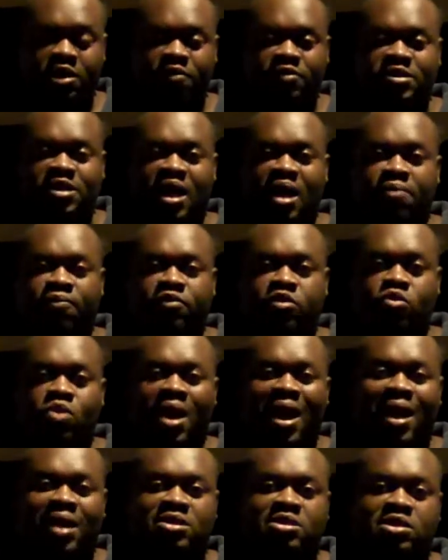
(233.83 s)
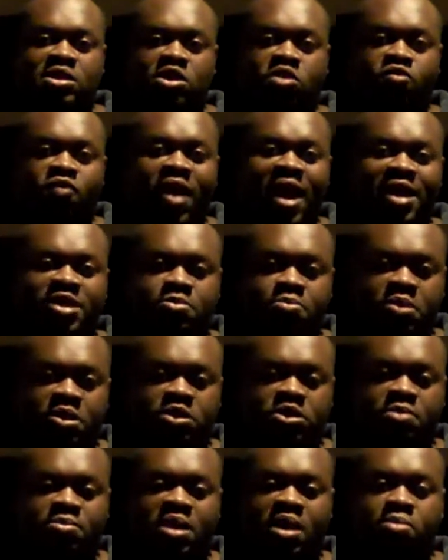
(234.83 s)
enough time for you to actually grasp
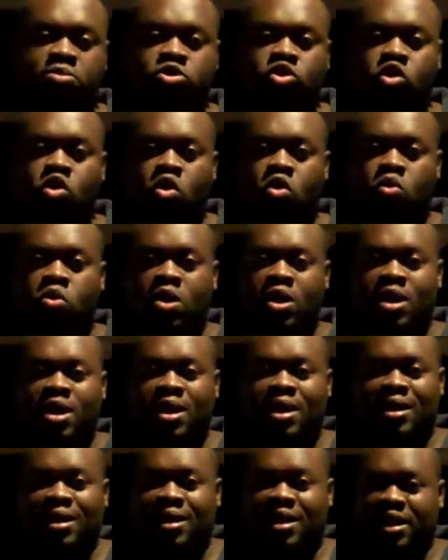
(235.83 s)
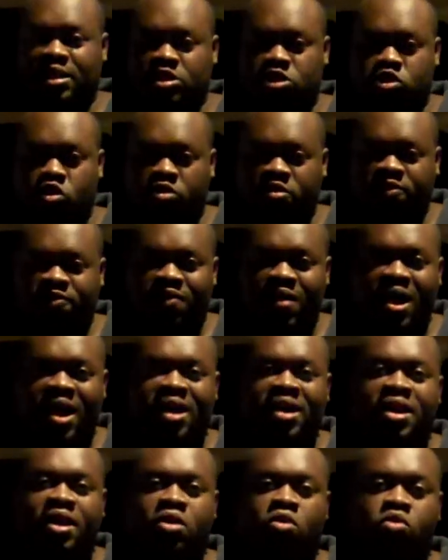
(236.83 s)
it, to be able to go get
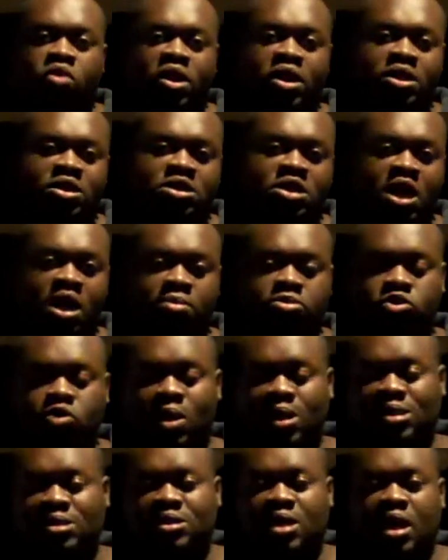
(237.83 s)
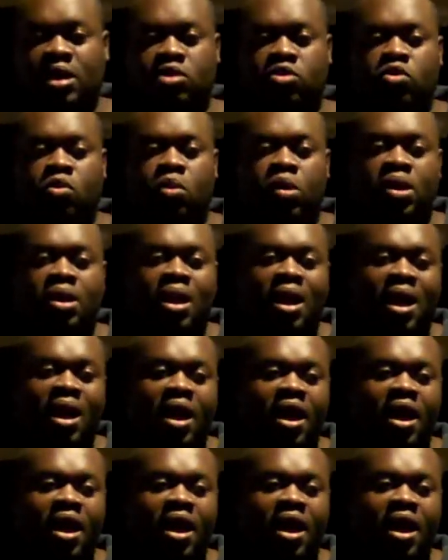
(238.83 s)
certified and then go get a job. So I decided, you know